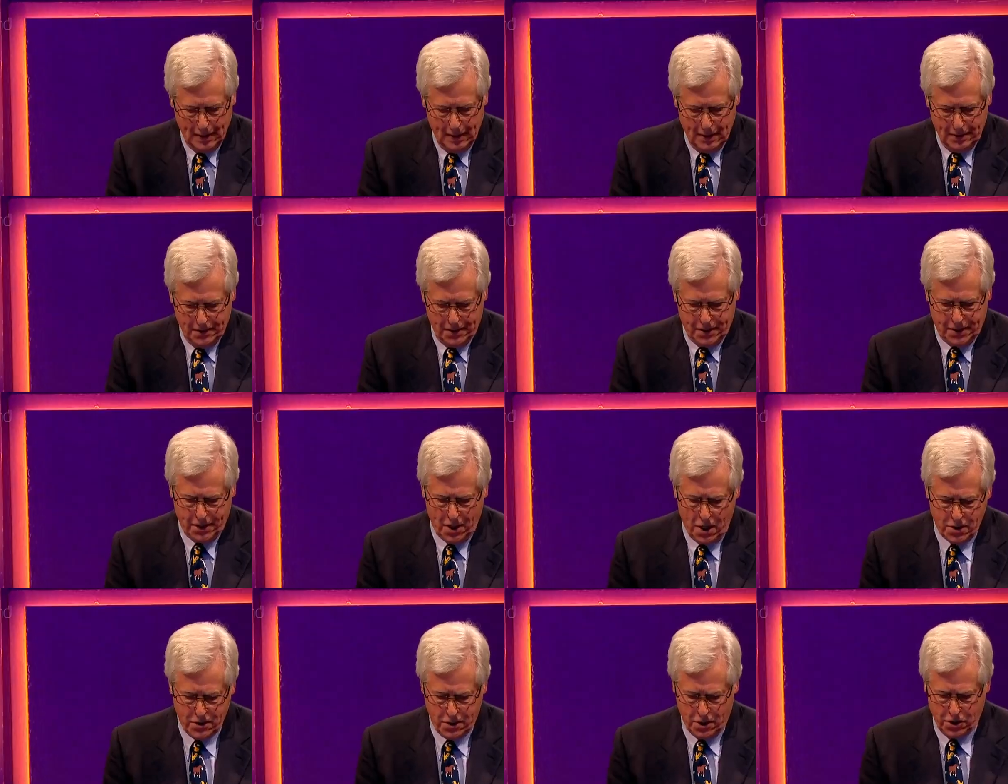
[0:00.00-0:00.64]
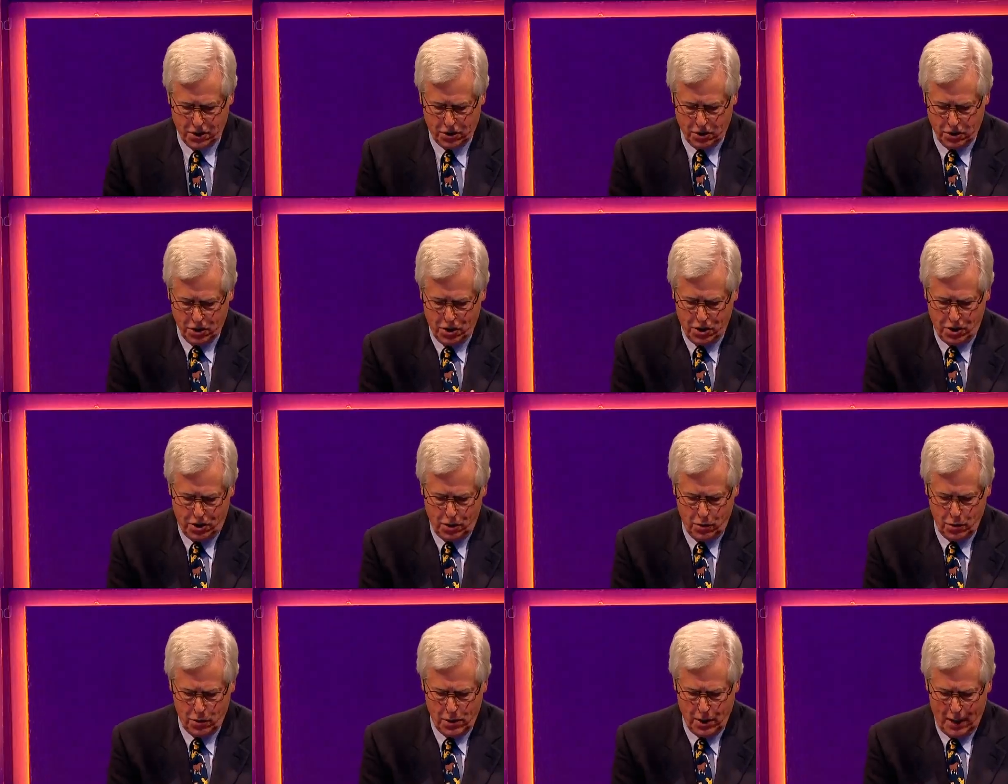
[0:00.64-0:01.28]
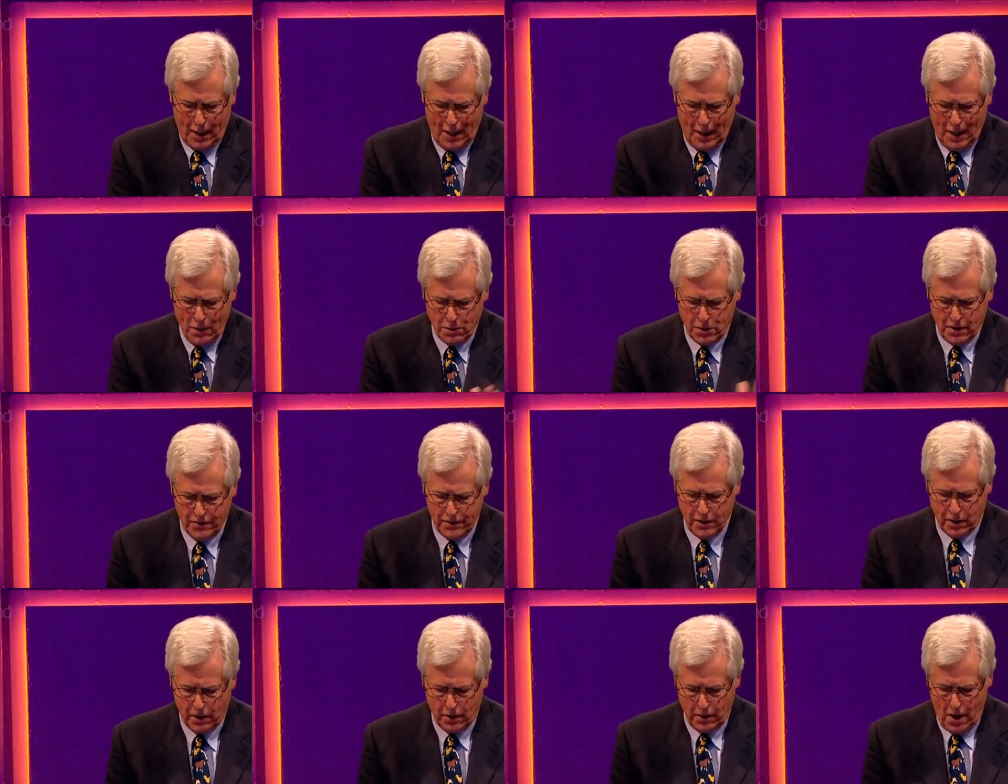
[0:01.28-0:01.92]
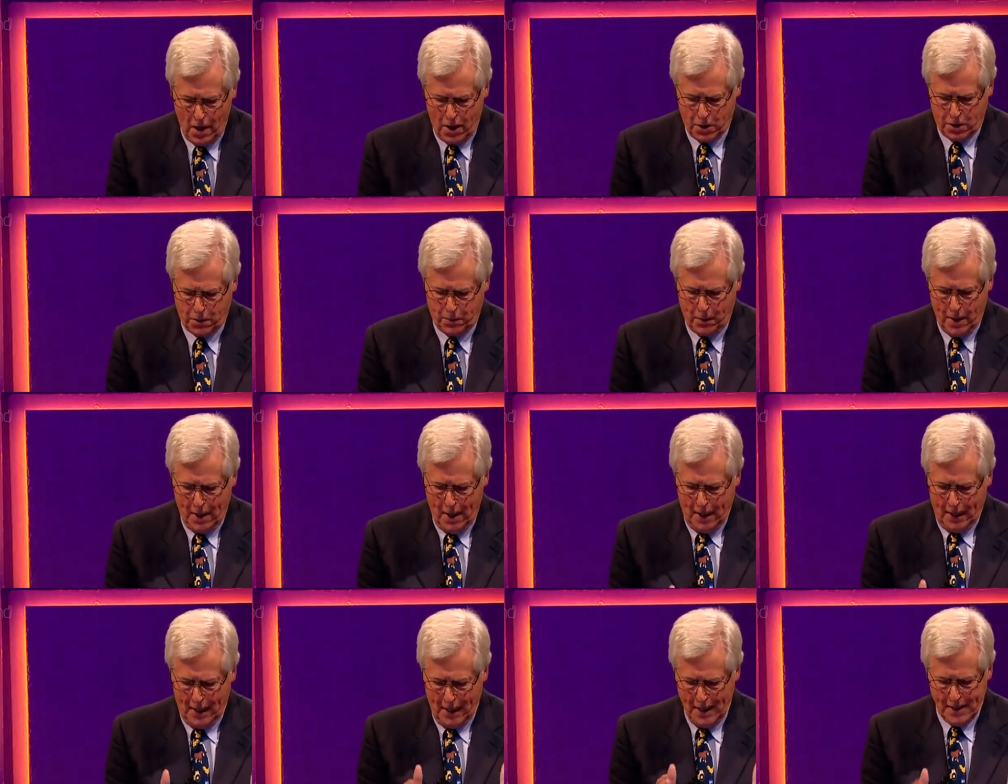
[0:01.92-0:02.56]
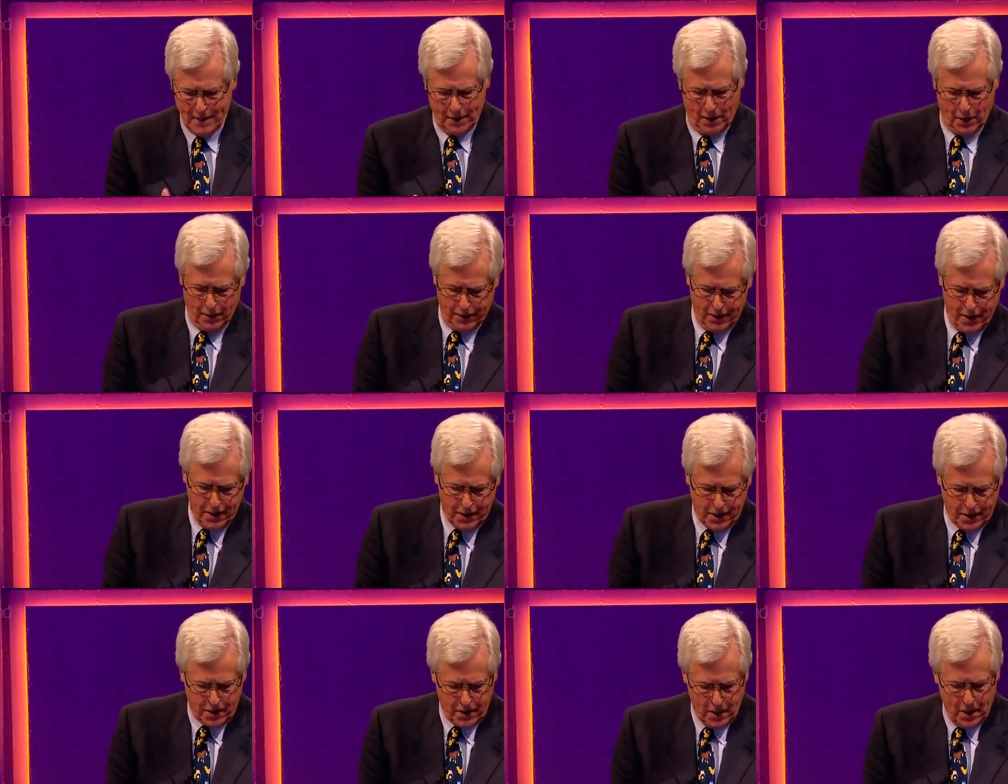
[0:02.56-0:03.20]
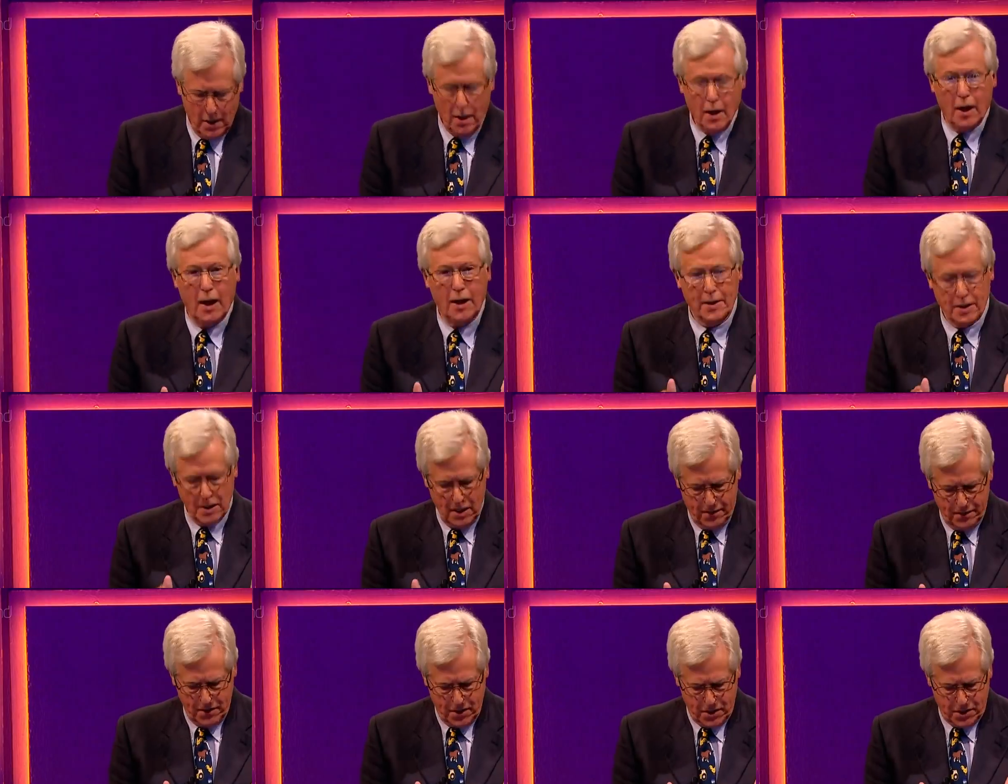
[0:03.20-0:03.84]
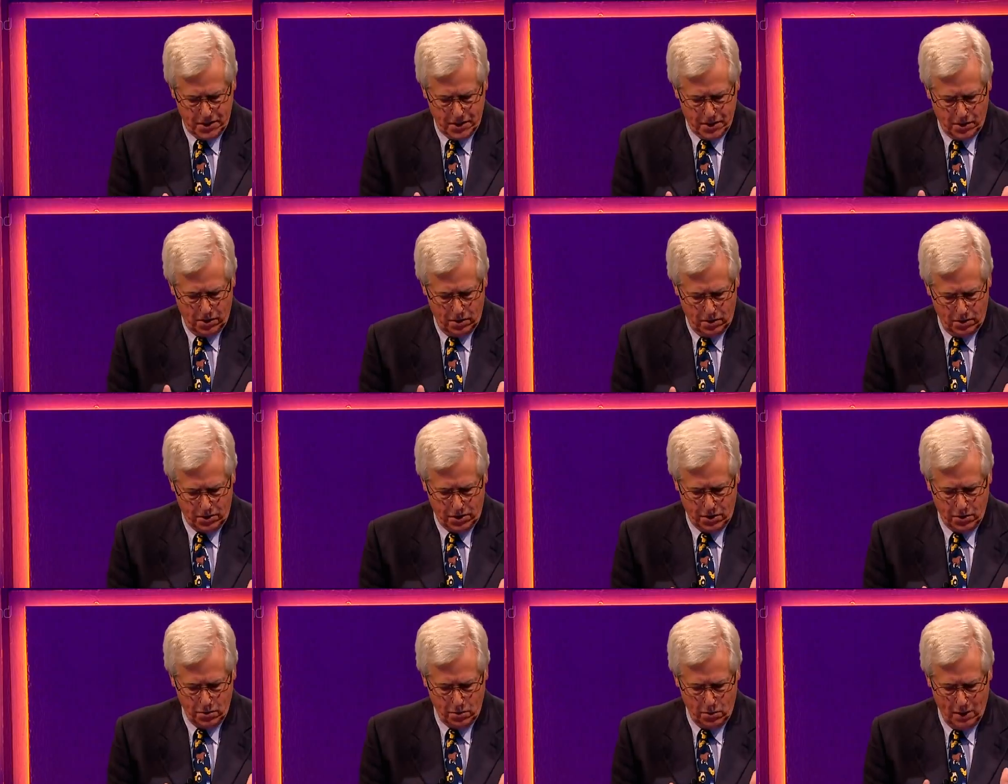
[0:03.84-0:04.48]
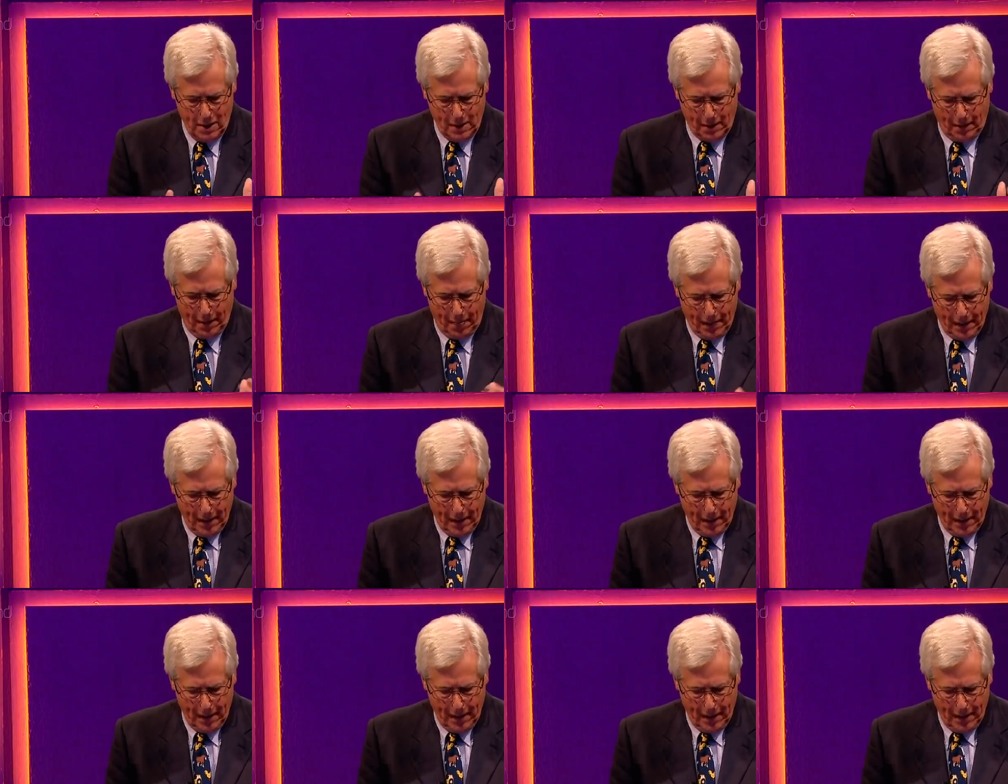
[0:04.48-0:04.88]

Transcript: The sausage can shoot out of your grasp. I know this. I know this all too well.